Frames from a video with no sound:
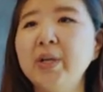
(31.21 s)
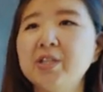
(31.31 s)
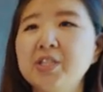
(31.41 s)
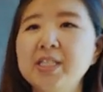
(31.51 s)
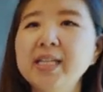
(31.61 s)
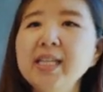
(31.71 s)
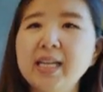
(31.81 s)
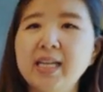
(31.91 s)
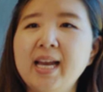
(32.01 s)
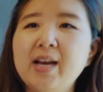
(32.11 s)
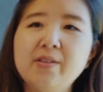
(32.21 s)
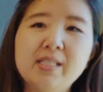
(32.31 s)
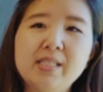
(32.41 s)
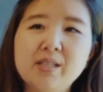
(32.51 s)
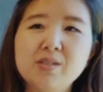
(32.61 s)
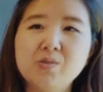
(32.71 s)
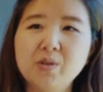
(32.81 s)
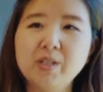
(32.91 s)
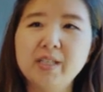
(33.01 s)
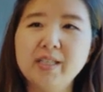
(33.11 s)
We are studying how these
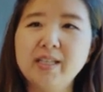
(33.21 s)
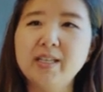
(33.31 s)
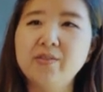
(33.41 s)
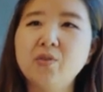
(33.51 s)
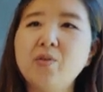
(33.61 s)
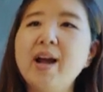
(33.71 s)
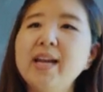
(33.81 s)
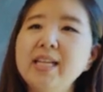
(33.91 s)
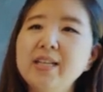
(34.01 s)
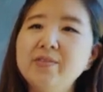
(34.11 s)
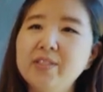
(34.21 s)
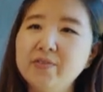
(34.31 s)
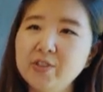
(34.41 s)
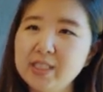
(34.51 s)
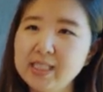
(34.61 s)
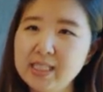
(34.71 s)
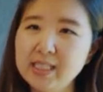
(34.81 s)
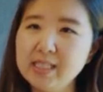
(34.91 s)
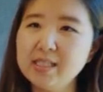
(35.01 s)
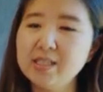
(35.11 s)
cells work in a variety of different
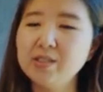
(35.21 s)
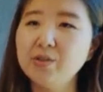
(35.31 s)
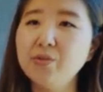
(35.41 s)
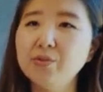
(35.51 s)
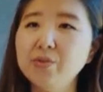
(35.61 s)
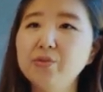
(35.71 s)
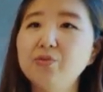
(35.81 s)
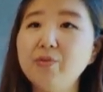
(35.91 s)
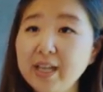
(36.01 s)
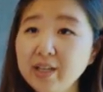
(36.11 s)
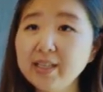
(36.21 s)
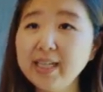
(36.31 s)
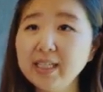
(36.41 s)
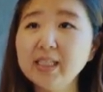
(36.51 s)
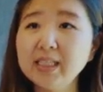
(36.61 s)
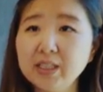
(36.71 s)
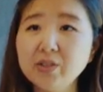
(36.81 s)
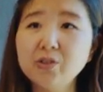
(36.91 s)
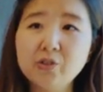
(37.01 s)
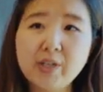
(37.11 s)
diseases through regulated
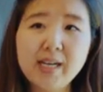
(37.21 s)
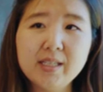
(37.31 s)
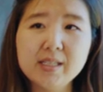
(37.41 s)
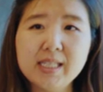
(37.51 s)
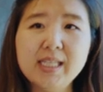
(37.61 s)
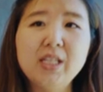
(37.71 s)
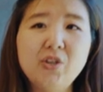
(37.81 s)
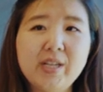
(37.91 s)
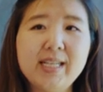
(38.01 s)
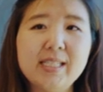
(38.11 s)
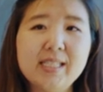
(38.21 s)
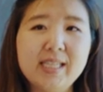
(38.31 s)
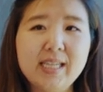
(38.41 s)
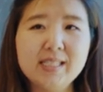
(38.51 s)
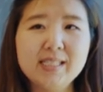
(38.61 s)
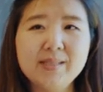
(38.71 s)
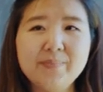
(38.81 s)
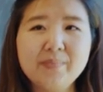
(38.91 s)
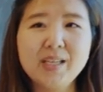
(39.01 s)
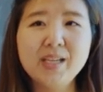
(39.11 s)
clinical trials in the United
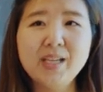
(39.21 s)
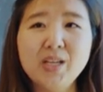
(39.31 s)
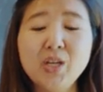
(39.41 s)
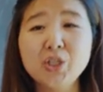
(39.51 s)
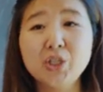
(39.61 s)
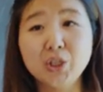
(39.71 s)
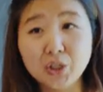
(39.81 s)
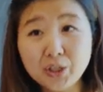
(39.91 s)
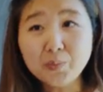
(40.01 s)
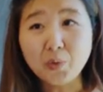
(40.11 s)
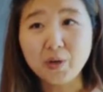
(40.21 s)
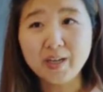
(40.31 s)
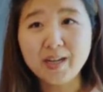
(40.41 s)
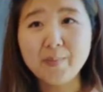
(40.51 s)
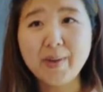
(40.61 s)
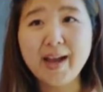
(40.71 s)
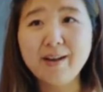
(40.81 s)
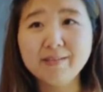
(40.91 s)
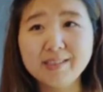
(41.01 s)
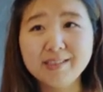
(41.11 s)
States. To learn more
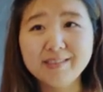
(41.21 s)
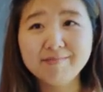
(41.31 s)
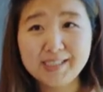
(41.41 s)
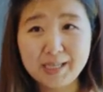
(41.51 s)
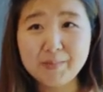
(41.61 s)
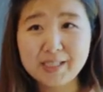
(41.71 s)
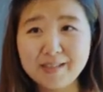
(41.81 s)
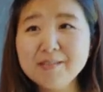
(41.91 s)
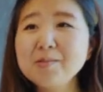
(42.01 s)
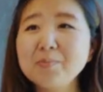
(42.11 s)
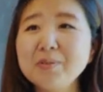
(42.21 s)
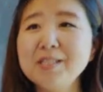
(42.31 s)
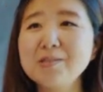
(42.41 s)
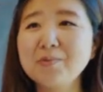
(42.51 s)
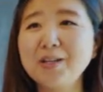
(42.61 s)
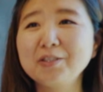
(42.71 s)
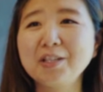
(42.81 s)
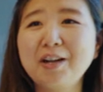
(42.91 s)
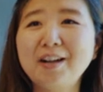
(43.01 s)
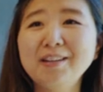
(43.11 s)
about stem cells, please
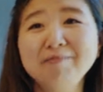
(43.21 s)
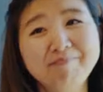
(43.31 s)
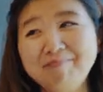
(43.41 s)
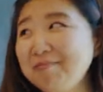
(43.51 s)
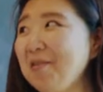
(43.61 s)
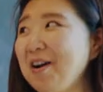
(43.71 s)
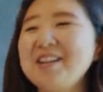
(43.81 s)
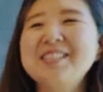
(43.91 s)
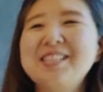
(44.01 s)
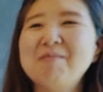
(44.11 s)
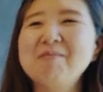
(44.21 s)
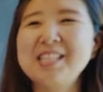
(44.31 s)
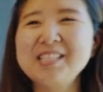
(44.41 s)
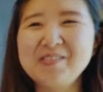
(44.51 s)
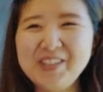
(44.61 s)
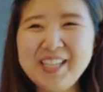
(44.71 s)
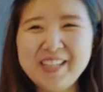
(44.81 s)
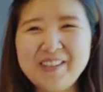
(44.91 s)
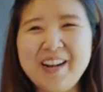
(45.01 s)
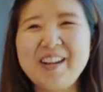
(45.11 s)
watch our What Are Stem Cells
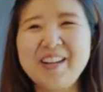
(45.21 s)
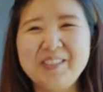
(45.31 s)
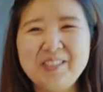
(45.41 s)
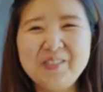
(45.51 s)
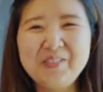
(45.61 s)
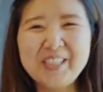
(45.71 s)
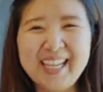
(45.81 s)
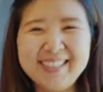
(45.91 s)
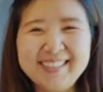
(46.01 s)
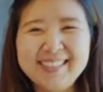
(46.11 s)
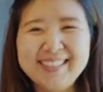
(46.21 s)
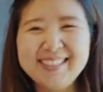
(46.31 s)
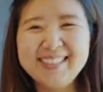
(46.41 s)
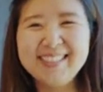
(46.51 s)
video on our YouTube channel.